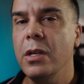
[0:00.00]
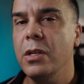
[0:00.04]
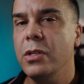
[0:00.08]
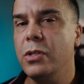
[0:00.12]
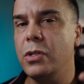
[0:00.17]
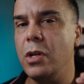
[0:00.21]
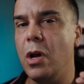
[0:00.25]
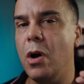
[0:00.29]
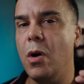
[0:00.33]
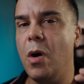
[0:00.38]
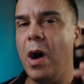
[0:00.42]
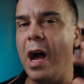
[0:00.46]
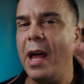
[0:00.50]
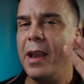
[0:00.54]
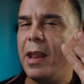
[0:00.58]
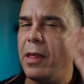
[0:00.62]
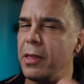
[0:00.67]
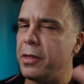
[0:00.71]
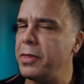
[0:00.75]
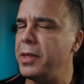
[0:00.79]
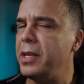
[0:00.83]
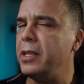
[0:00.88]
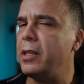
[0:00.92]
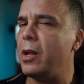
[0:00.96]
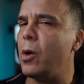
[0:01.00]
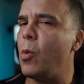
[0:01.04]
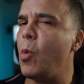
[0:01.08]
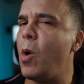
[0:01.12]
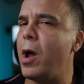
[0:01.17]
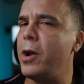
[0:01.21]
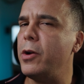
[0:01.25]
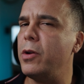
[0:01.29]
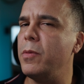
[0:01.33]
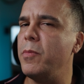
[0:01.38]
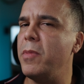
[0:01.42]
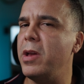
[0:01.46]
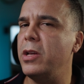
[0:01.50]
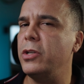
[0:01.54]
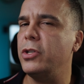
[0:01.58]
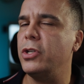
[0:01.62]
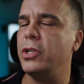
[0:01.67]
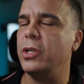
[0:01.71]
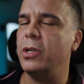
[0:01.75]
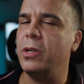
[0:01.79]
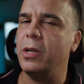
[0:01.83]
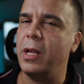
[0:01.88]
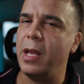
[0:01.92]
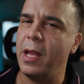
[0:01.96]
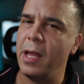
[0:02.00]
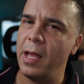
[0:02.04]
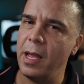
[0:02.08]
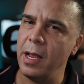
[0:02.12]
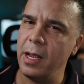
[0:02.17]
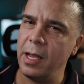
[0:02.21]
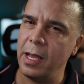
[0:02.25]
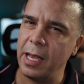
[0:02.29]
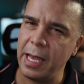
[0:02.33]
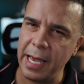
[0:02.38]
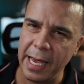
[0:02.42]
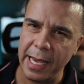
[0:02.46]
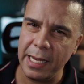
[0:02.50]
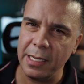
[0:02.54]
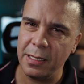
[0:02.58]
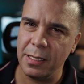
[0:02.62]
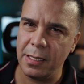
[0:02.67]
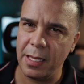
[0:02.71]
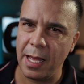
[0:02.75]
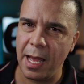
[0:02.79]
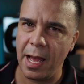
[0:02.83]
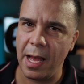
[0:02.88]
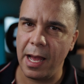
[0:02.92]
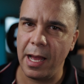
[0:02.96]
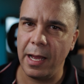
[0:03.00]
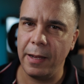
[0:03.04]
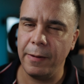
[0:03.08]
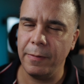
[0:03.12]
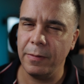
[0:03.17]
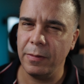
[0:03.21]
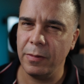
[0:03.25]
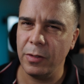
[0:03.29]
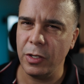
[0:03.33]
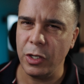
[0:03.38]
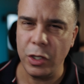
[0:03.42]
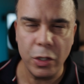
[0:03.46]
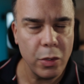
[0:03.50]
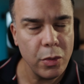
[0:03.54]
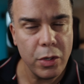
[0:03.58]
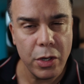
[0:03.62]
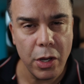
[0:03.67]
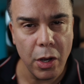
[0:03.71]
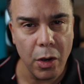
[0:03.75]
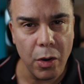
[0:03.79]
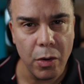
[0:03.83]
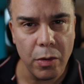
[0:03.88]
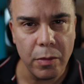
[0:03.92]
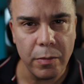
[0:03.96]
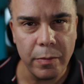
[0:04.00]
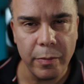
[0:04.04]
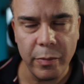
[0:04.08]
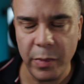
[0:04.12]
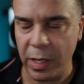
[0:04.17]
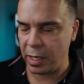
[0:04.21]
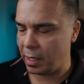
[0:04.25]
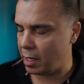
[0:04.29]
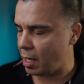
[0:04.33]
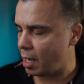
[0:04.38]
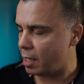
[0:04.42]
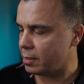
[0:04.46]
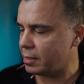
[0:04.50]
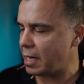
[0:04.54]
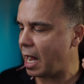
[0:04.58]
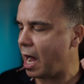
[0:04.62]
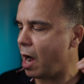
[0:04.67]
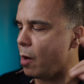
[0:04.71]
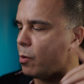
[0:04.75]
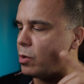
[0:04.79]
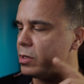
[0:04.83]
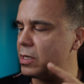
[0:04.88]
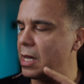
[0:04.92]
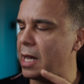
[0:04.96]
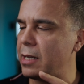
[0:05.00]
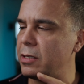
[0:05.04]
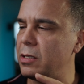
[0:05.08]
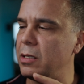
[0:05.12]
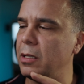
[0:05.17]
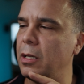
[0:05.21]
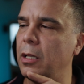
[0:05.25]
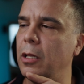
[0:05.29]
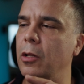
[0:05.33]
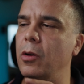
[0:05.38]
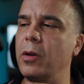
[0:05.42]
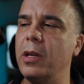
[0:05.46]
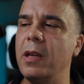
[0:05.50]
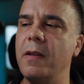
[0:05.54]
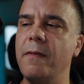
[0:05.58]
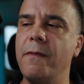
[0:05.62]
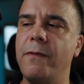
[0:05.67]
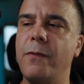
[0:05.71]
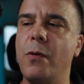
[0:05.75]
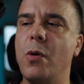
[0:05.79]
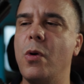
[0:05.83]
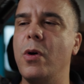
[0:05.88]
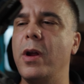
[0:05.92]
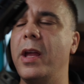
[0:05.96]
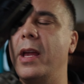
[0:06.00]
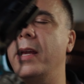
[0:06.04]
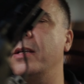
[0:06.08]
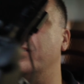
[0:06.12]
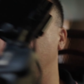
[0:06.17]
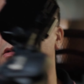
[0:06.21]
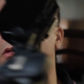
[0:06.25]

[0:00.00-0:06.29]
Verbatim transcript: So another thing that I wanted to mention in case that you know, because I was actually looking for a